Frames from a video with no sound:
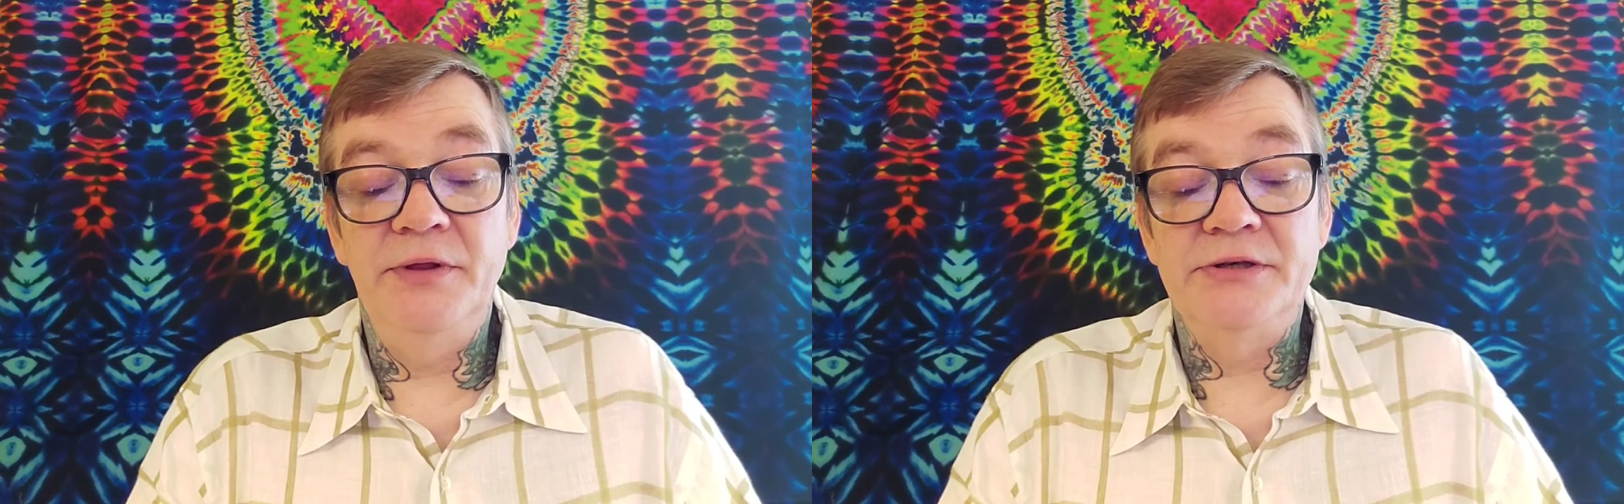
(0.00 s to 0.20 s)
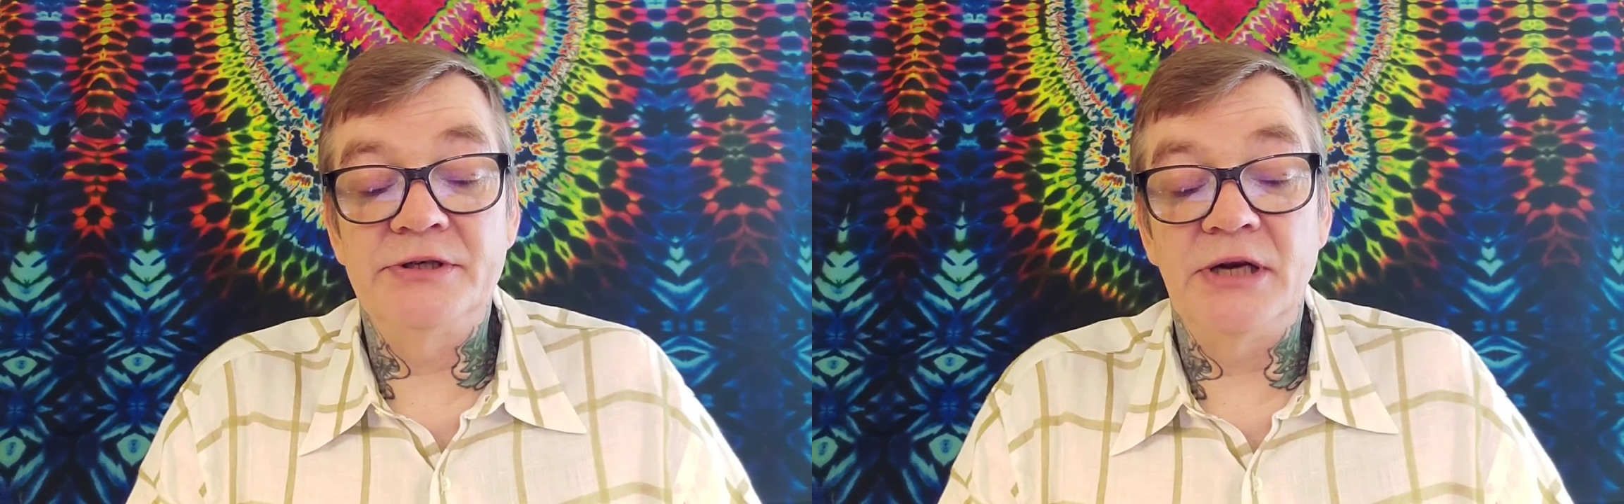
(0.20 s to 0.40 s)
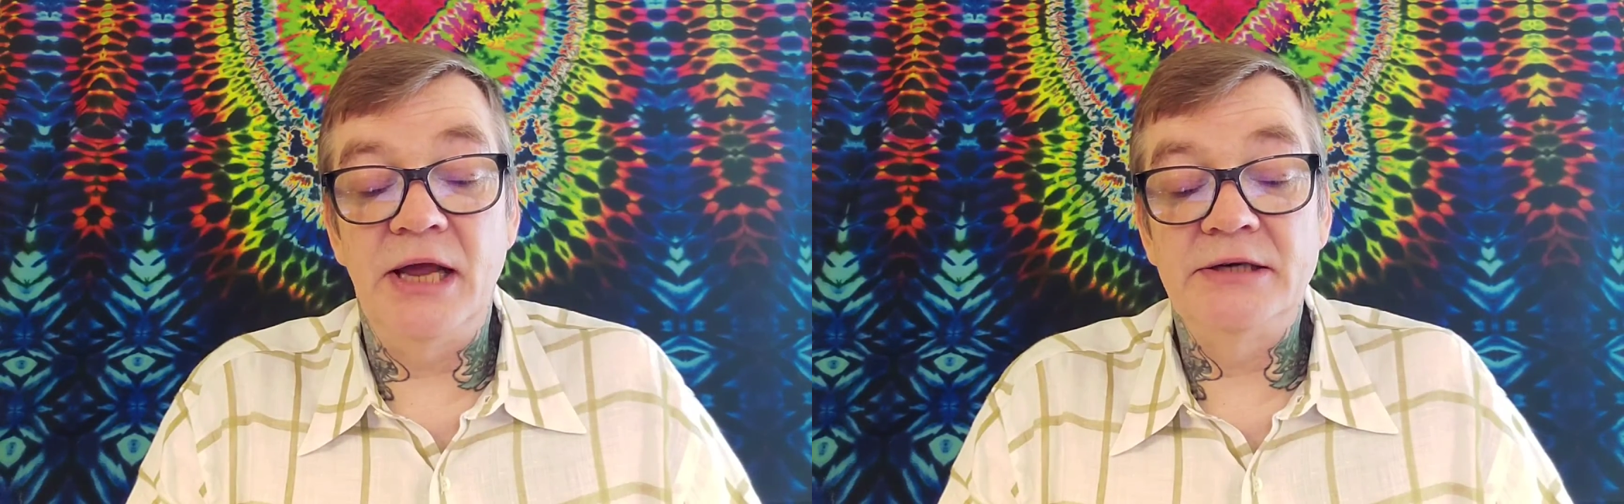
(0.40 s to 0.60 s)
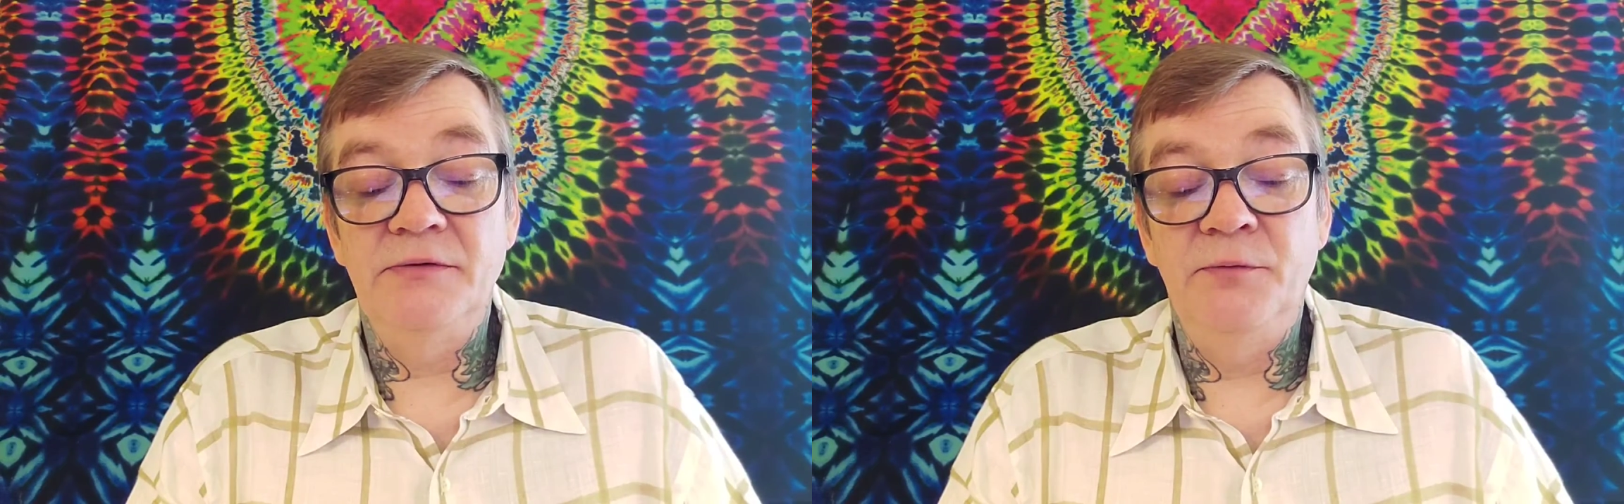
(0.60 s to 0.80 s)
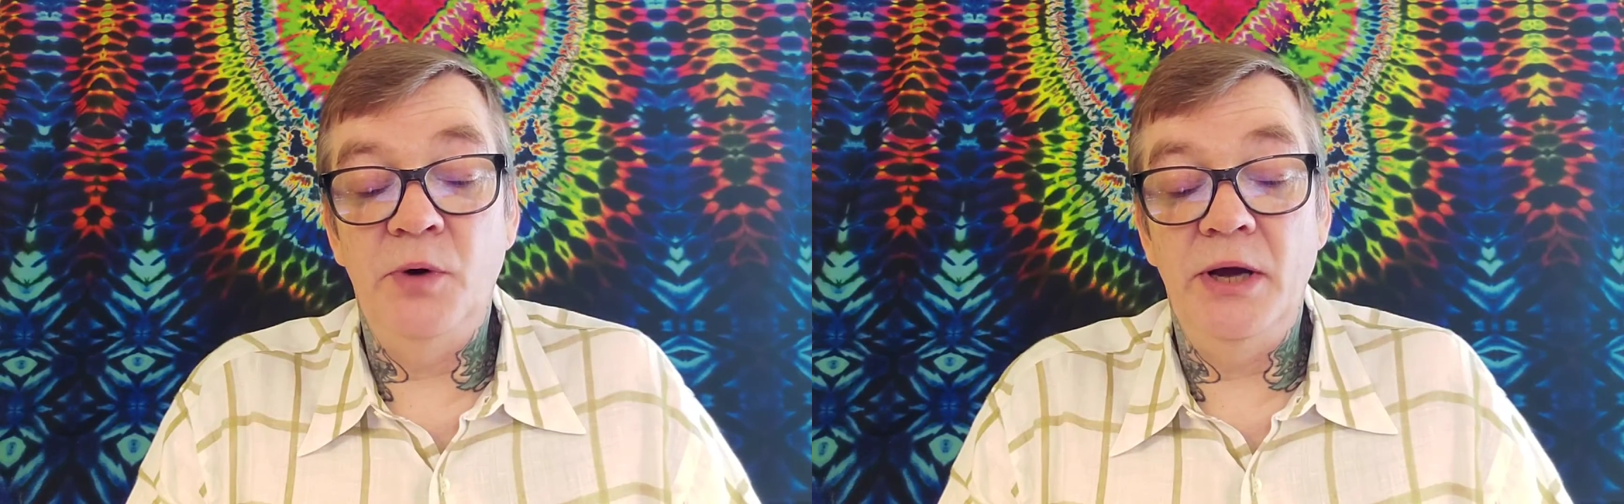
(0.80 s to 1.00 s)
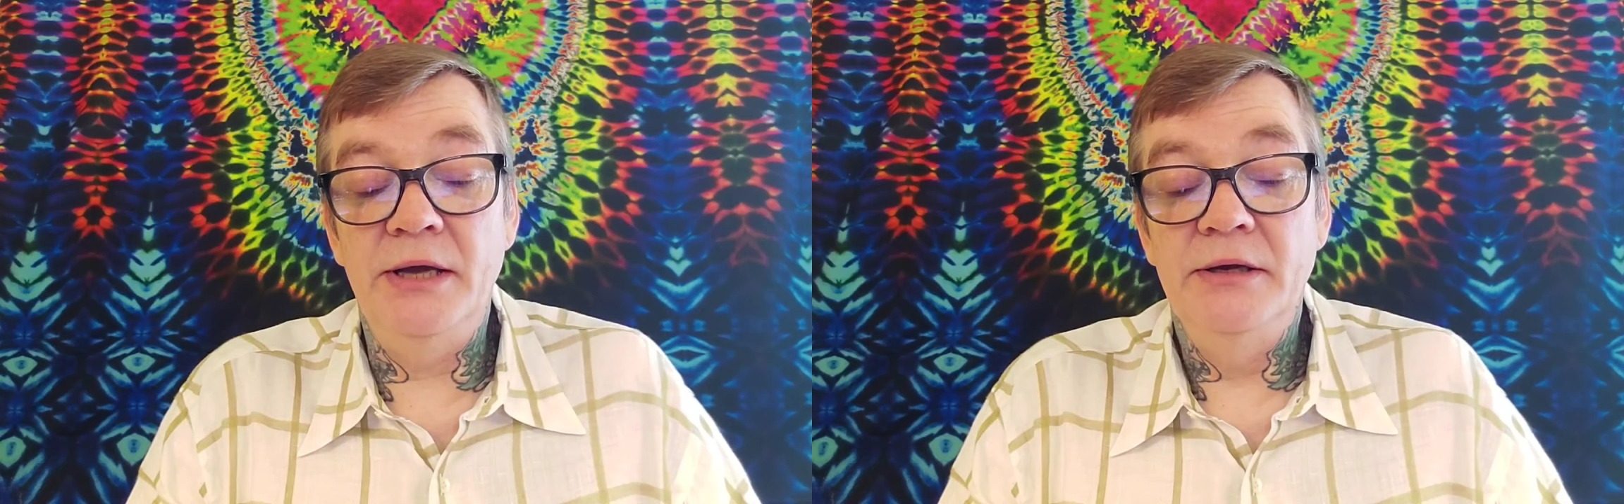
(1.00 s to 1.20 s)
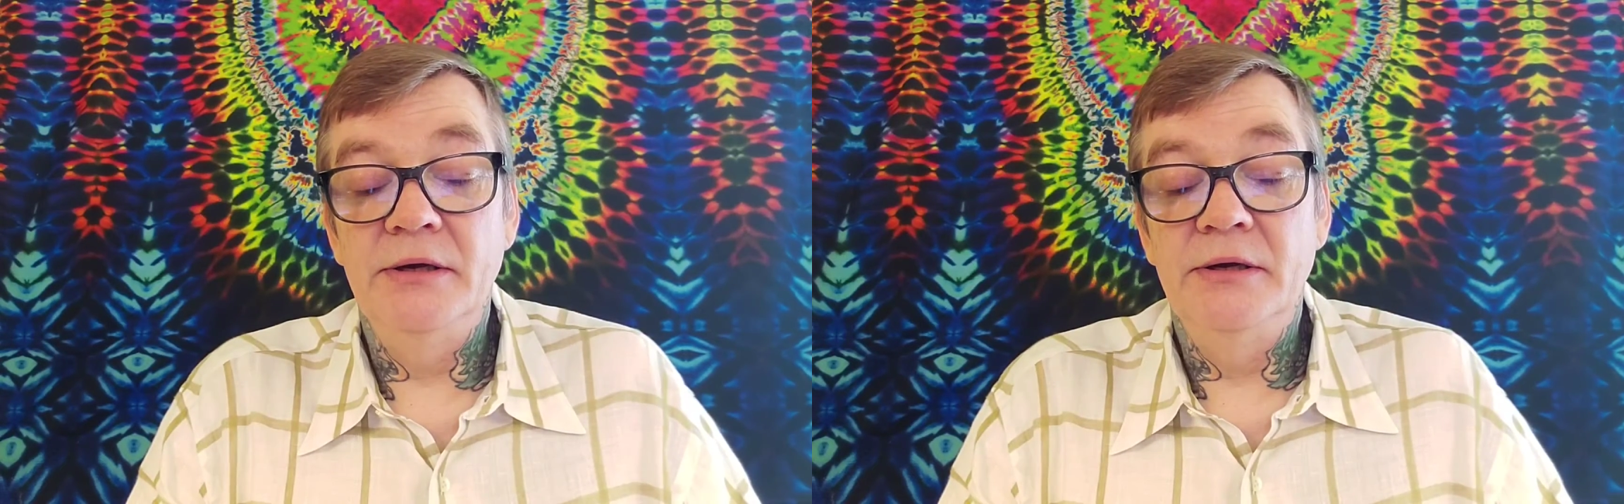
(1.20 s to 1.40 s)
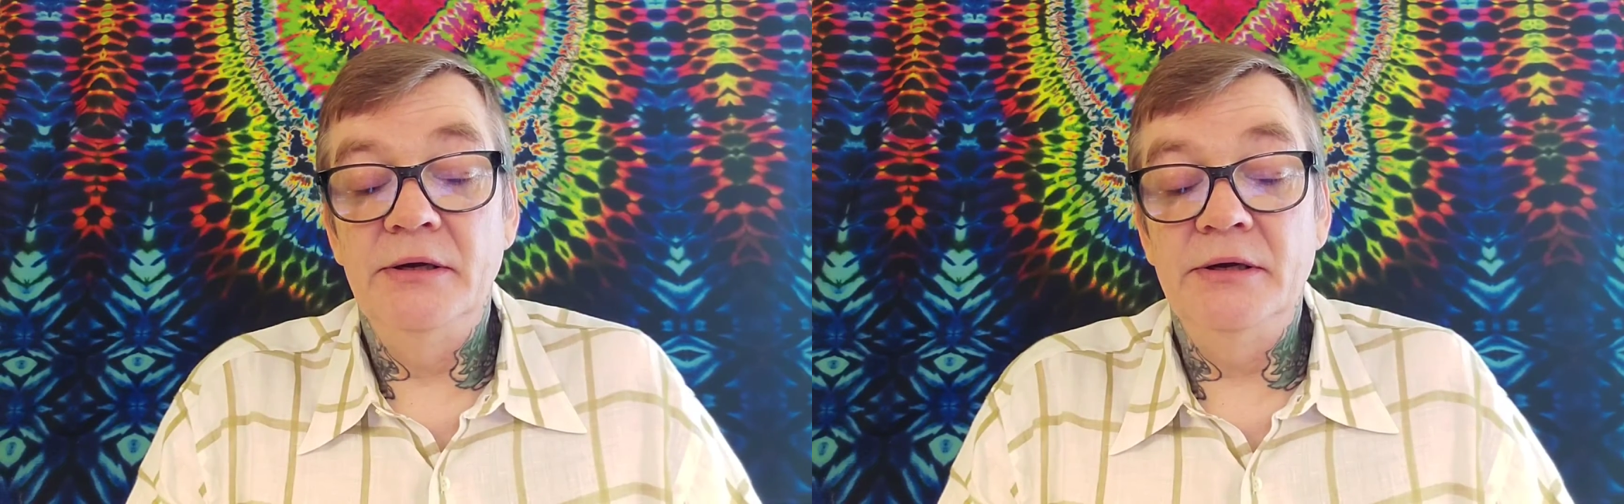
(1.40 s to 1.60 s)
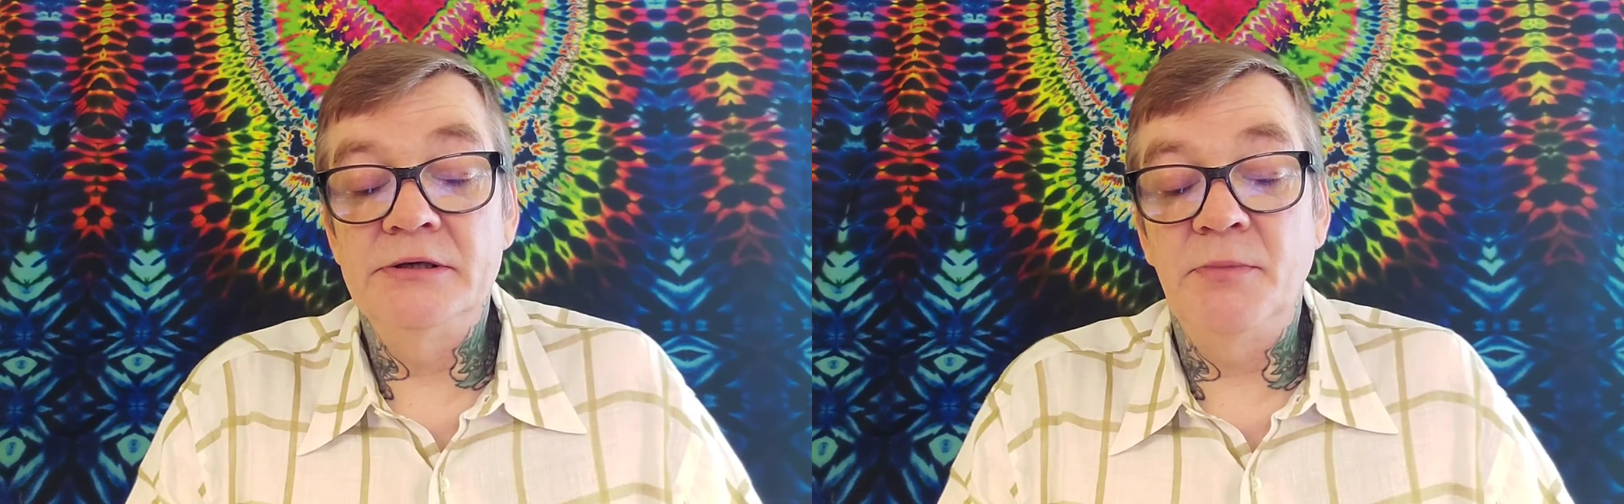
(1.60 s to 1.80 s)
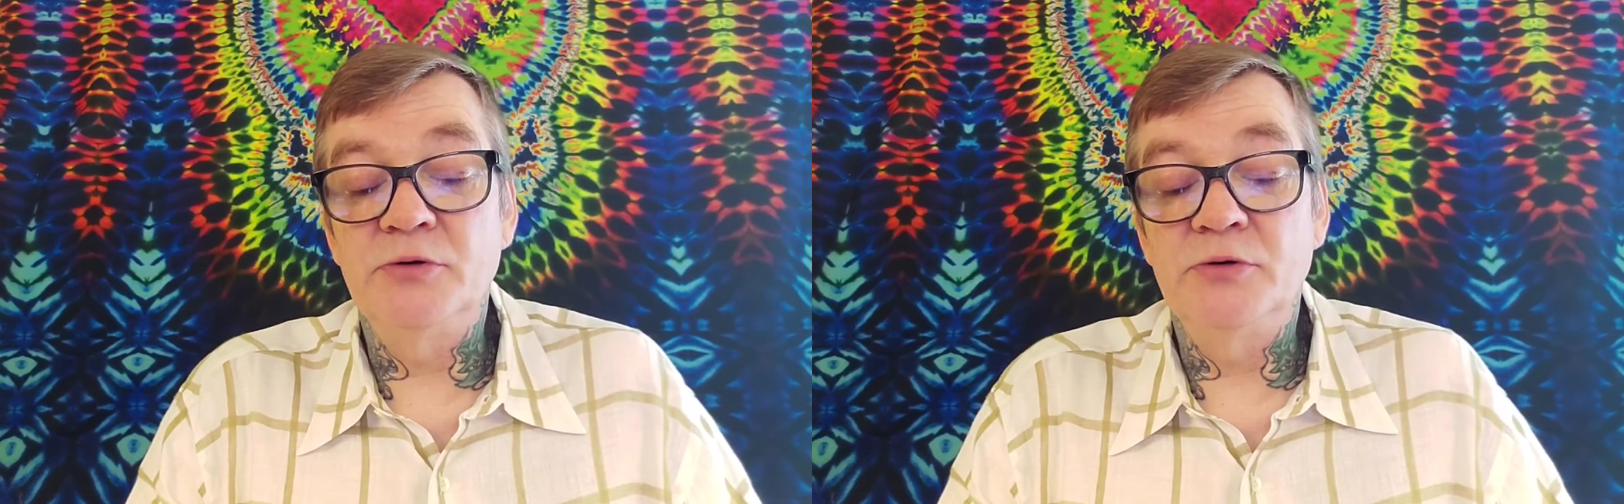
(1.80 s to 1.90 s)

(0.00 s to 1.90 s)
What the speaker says: in this selective way is a